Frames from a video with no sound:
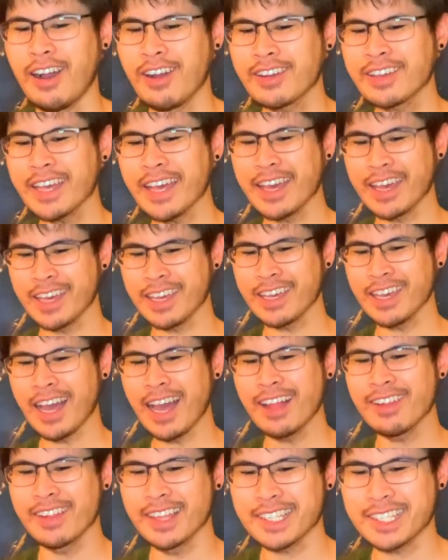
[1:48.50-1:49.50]
Okay,
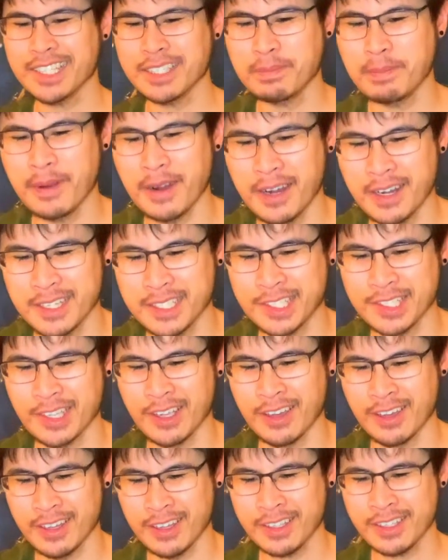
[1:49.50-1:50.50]
I like this part of the
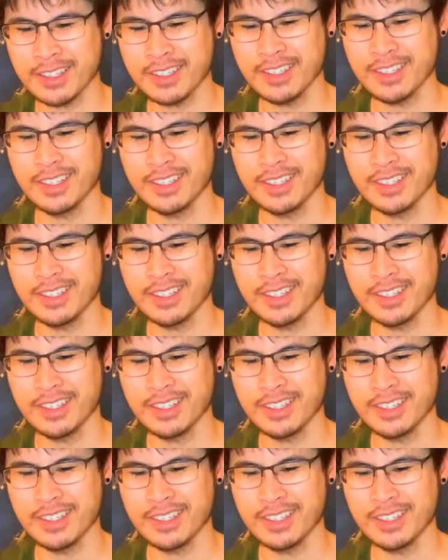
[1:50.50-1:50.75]
song.